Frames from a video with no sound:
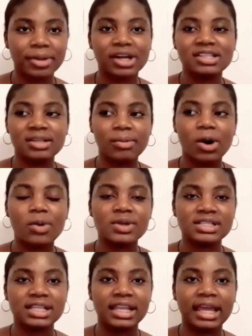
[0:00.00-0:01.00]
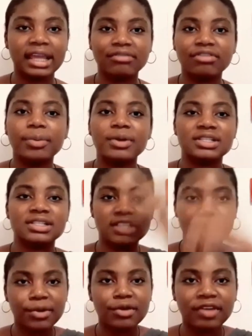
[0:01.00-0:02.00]
Because them always say, like, if the person
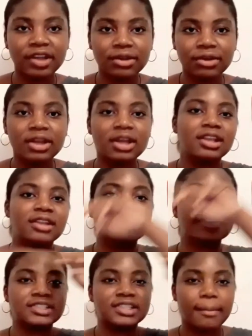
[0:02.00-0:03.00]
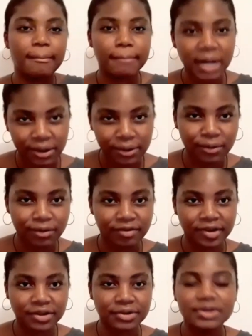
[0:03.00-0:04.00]
step over you, then if you step back
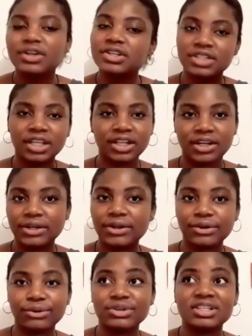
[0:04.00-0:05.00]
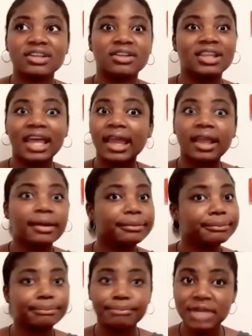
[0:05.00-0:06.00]
over you, so you don't grow. So, like,
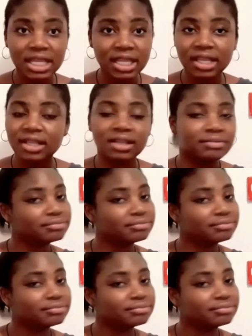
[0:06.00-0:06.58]
if you